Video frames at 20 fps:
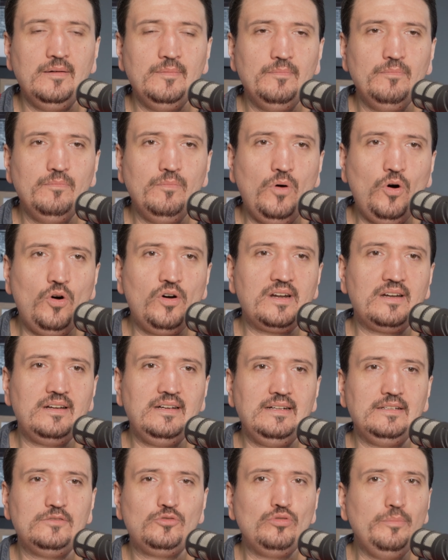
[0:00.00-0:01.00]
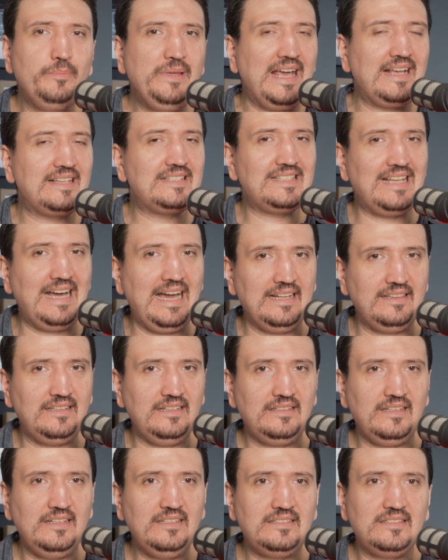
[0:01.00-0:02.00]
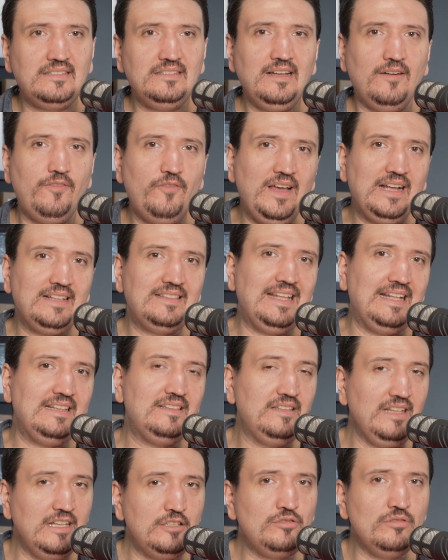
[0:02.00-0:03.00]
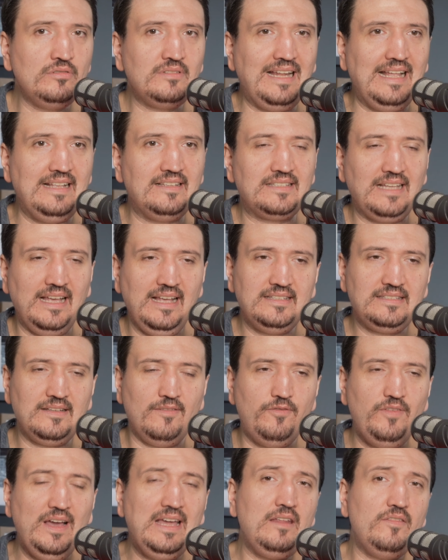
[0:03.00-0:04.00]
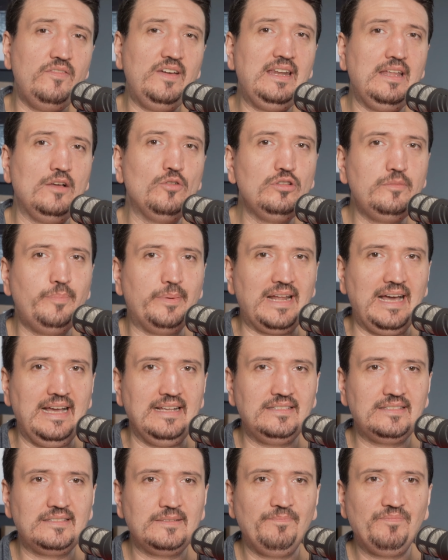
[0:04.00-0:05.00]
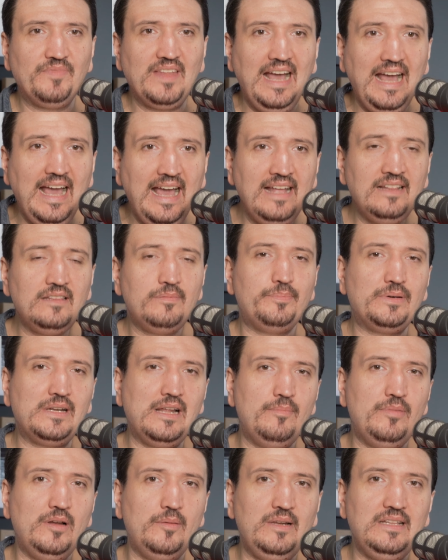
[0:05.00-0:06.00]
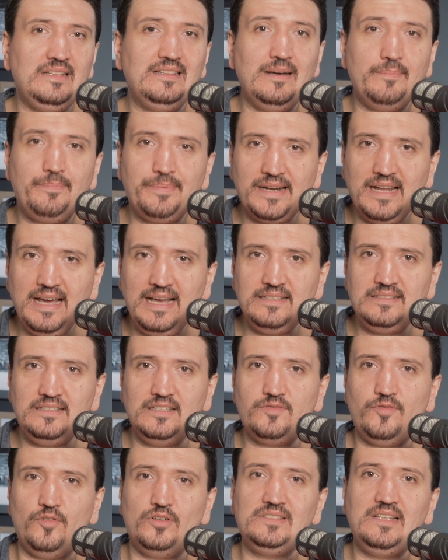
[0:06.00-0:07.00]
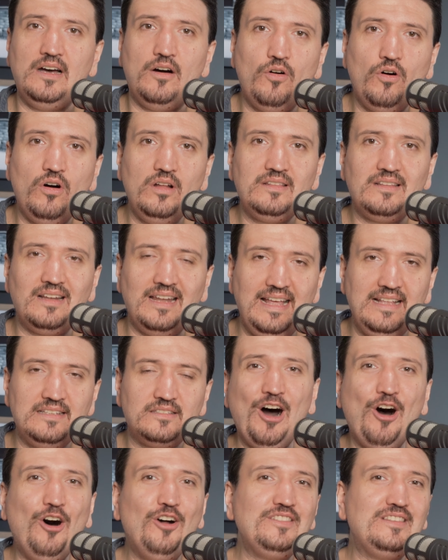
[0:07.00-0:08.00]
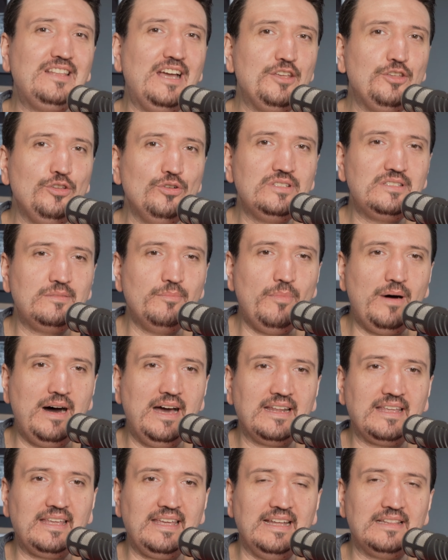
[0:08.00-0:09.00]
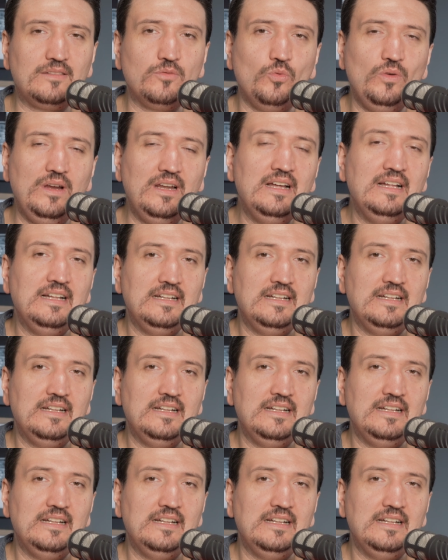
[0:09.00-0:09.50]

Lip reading: more to be excited, it's the fact that this new lens has a very good price, and probably the prices for the old lens on the used market will